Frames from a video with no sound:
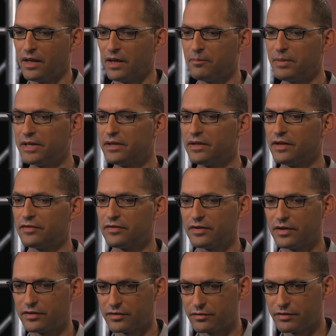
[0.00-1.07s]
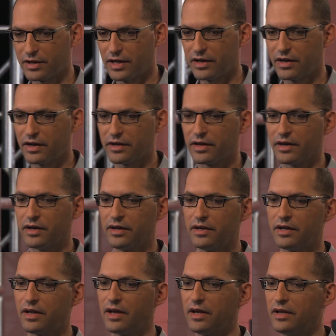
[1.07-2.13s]
Embeddedness is a related idea,
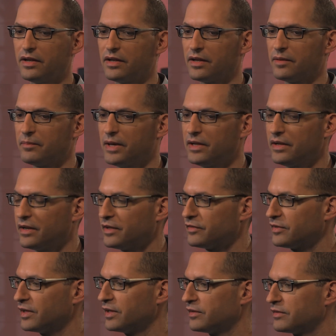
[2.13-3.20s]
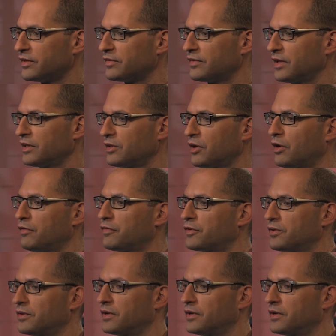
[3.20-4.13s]
and embeddedness is the set of